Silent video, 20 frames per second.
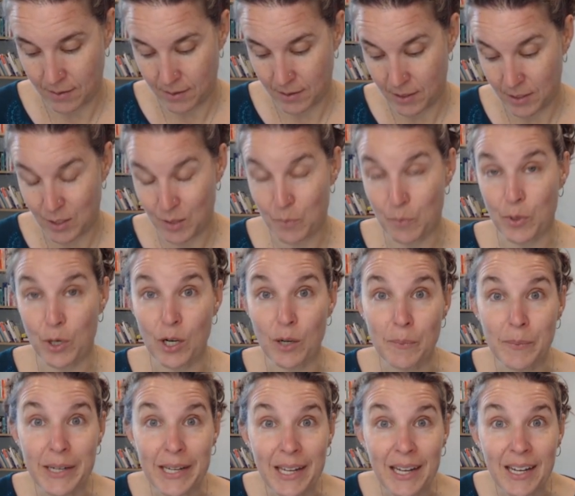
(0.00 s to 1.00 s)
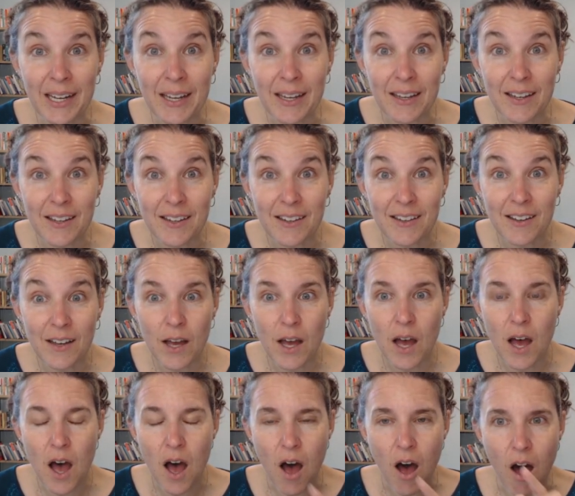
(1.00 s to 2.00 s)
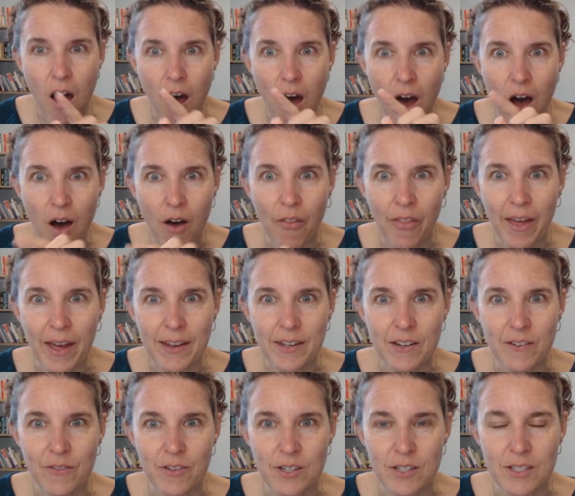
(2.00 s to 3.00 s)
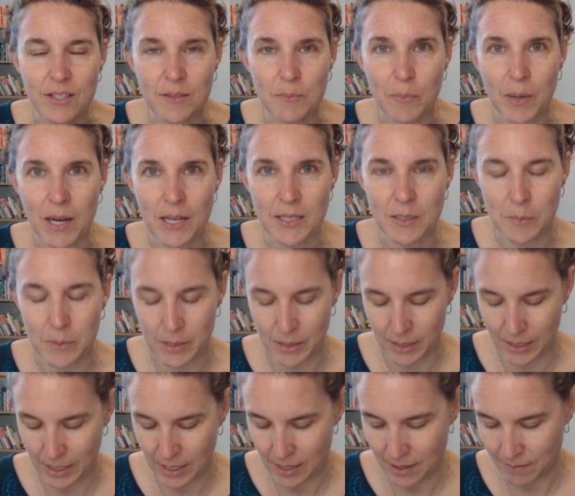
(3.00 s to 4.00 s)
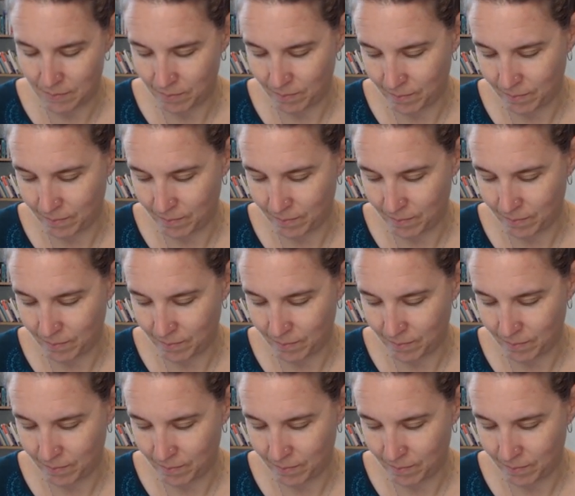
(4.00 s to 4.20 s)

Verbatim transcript: Sperm did it. All that diverse possibility.